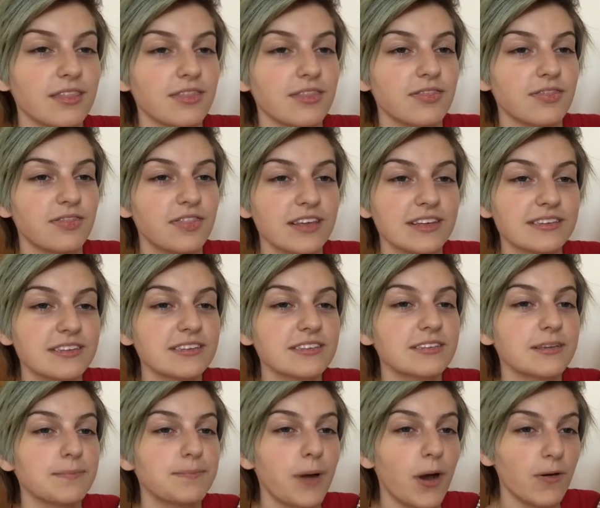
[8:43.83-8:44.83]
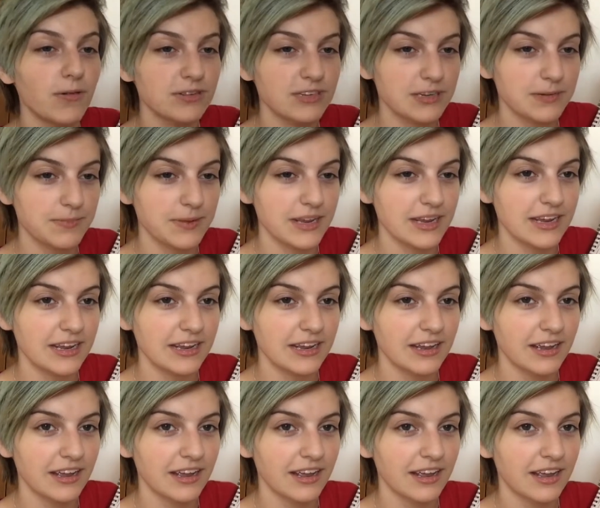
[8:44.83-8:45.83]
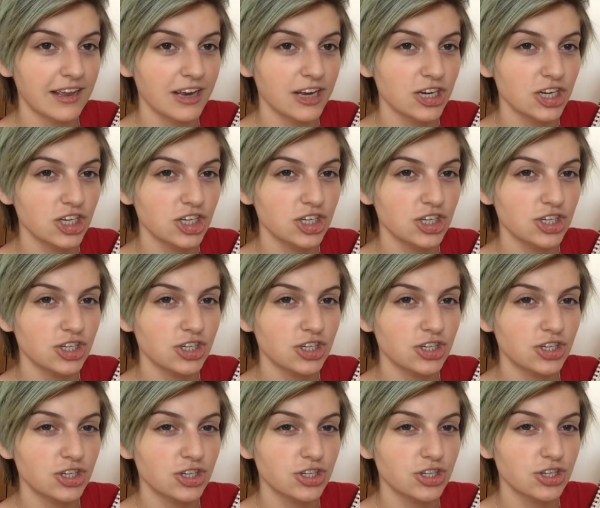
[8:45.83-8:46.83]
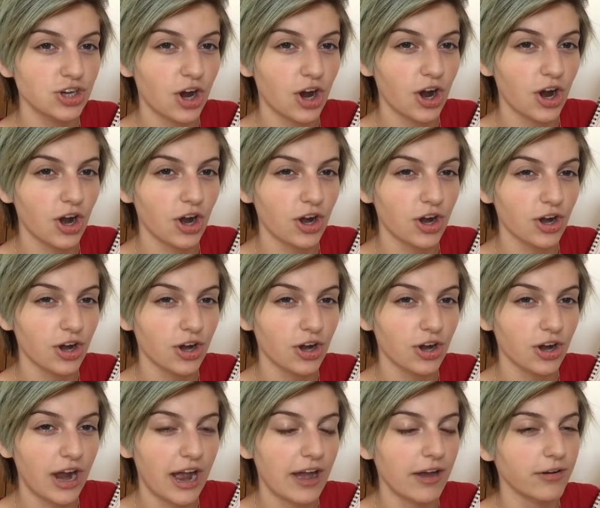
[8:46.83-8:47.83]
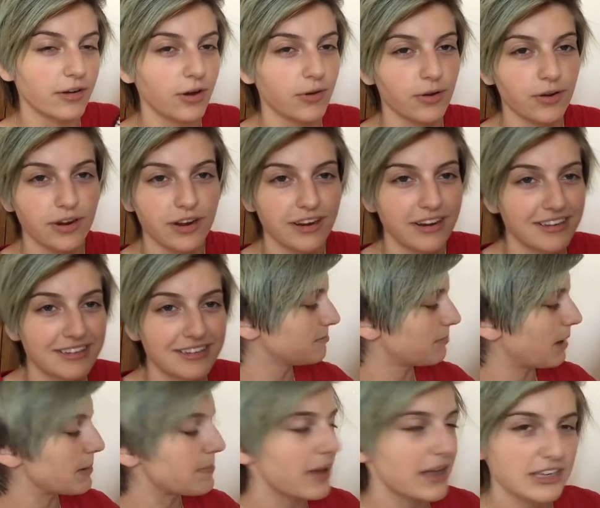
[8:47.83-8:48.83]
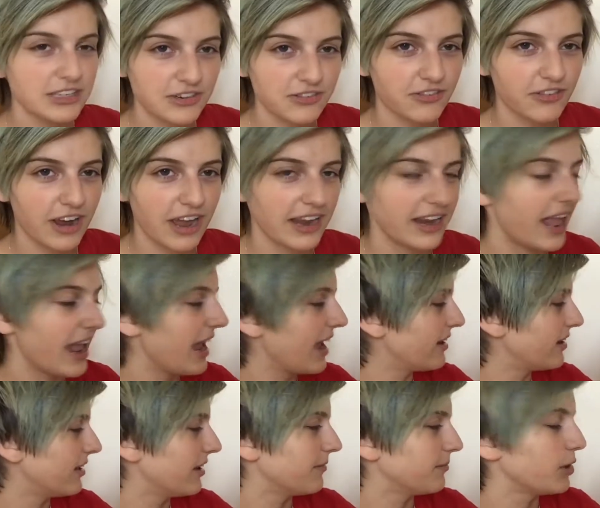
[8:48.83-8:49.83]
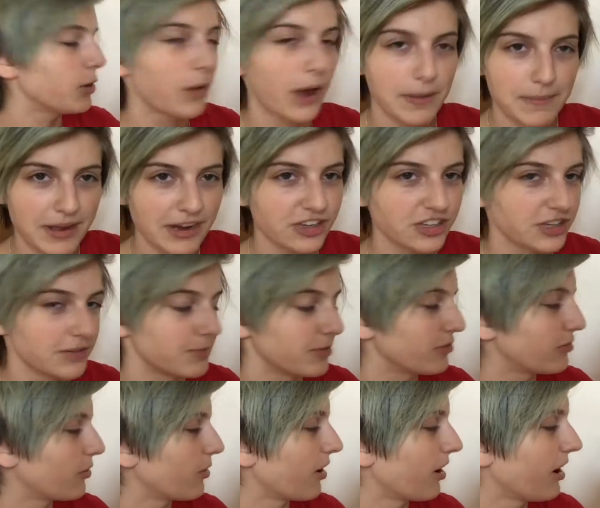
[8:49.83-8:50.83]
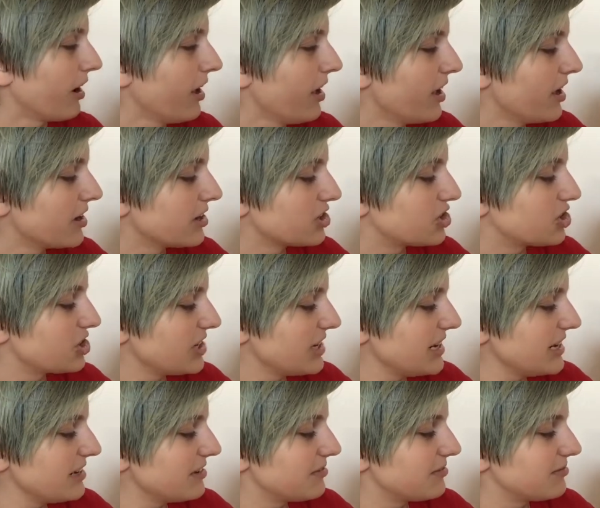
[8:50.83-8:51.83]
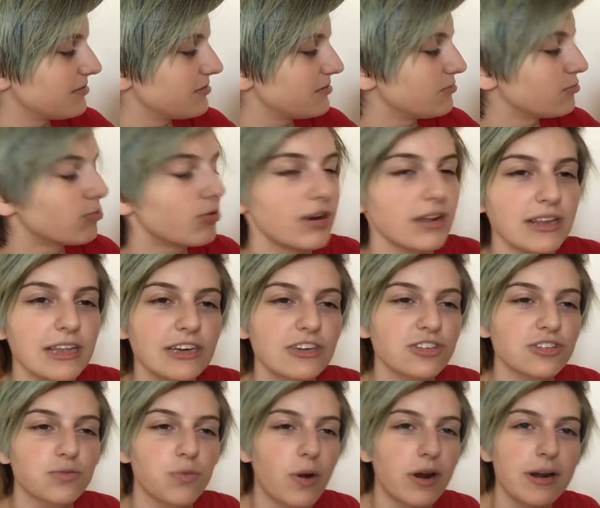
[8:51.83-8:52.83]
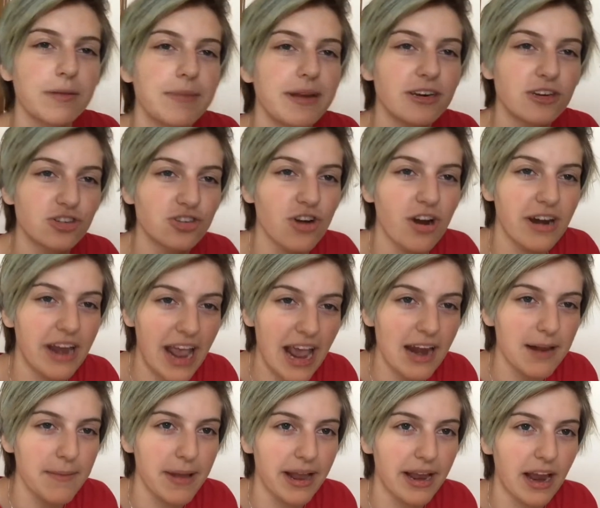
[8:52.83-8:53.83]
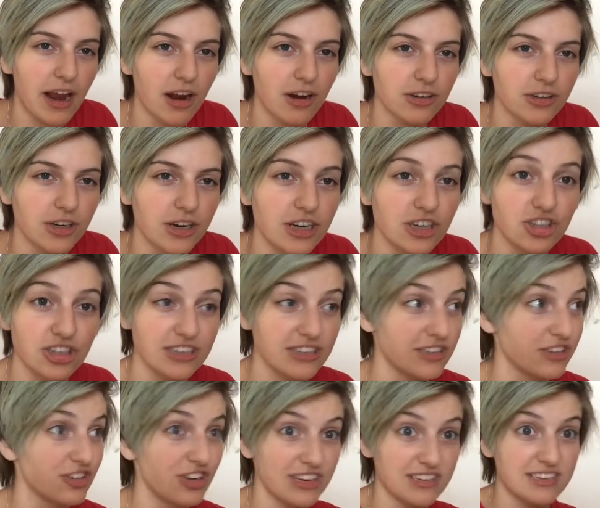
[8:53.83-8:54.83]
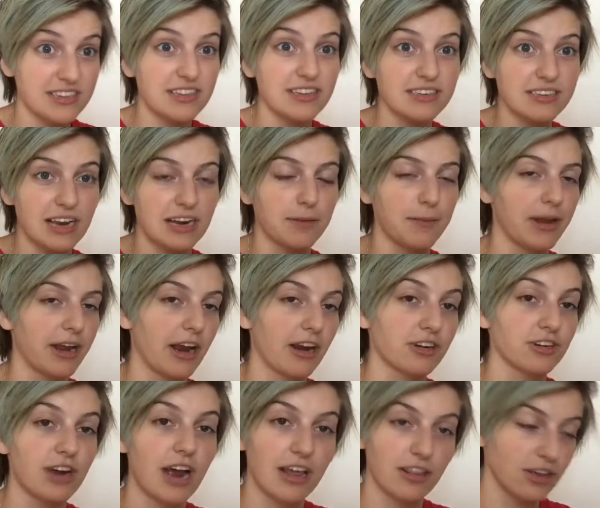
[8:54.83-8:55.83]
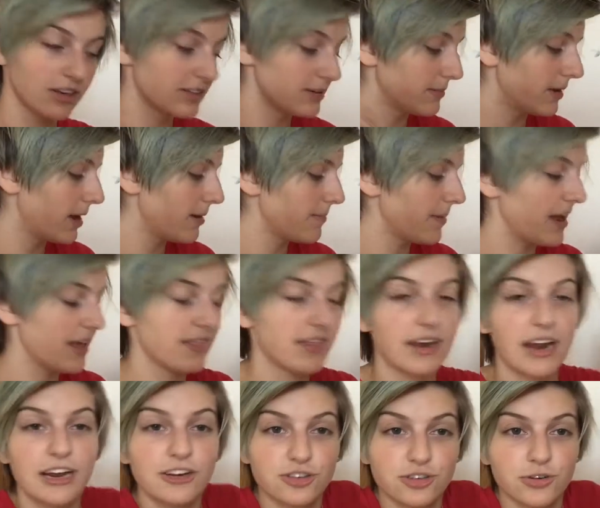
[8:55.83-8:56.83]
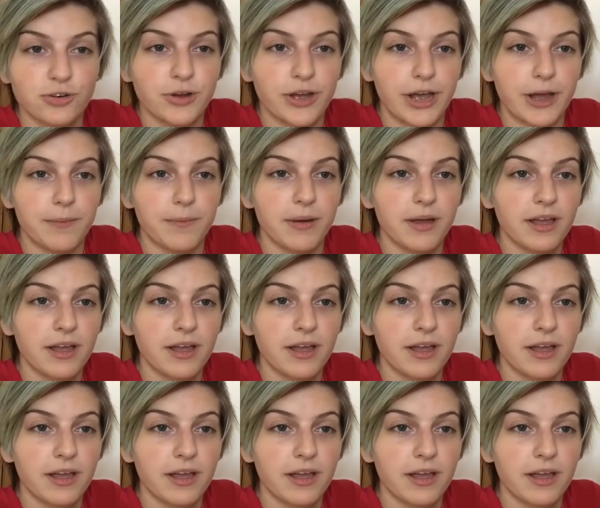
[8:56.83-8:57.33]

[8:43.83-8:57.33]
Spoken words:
This is supposed to be I don't know who it is. best friend Hannah, who I mentioned before, she really just wanted me to draw an anime character, and she suggested this anime character. I looked him up, and then I drew him.